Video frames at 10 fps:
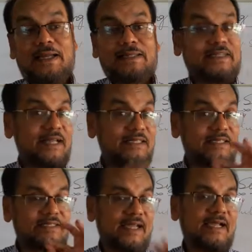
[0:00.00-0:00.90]
Then the
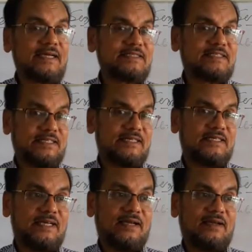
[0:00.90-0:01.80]
second
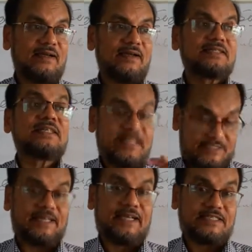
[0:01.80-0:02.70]
sentence, in the
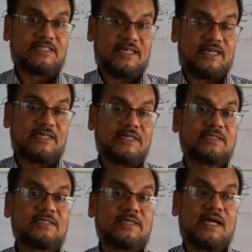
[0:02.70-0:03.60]
second
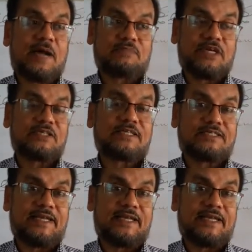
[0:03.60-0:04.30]
sentence, after the